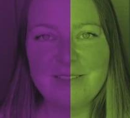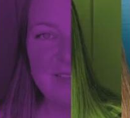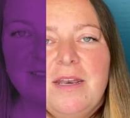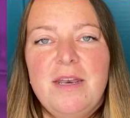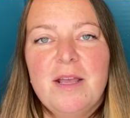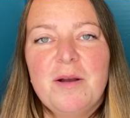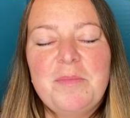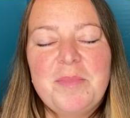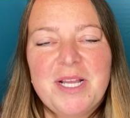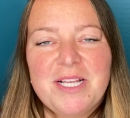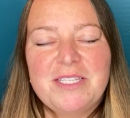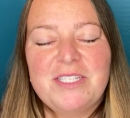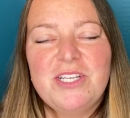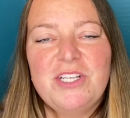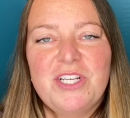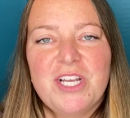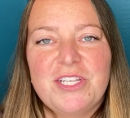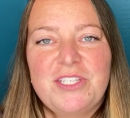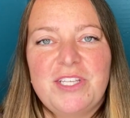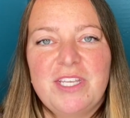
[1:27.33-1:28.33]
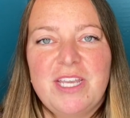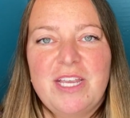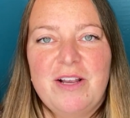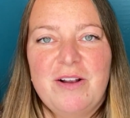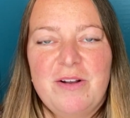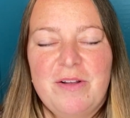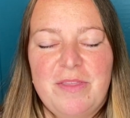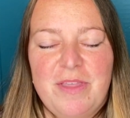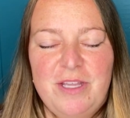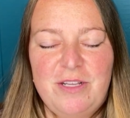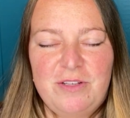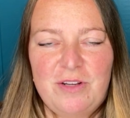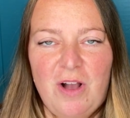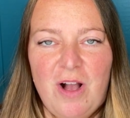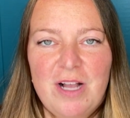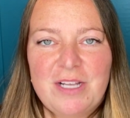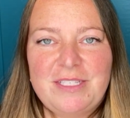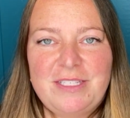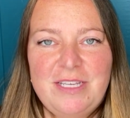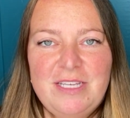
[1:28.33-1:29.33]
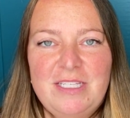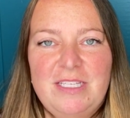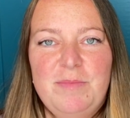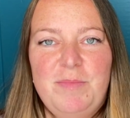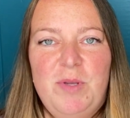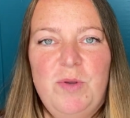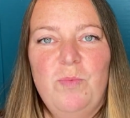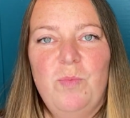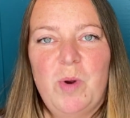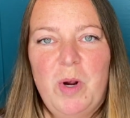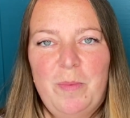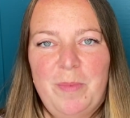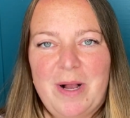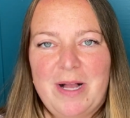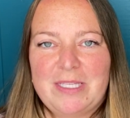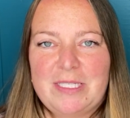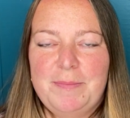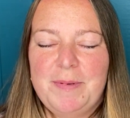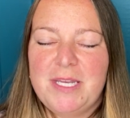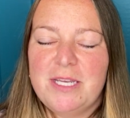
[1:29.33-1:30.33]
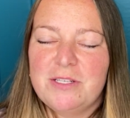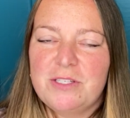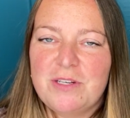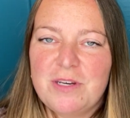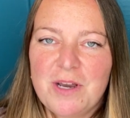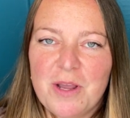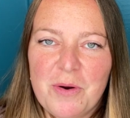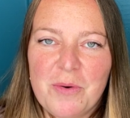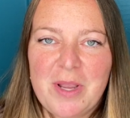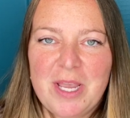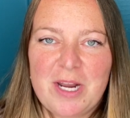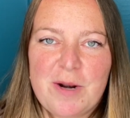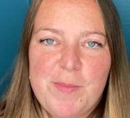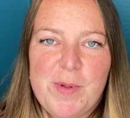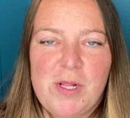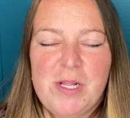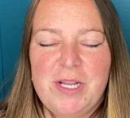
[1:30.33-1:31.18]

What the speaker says: Now, I'm not suggesting here that dogs need to be robots, because no animal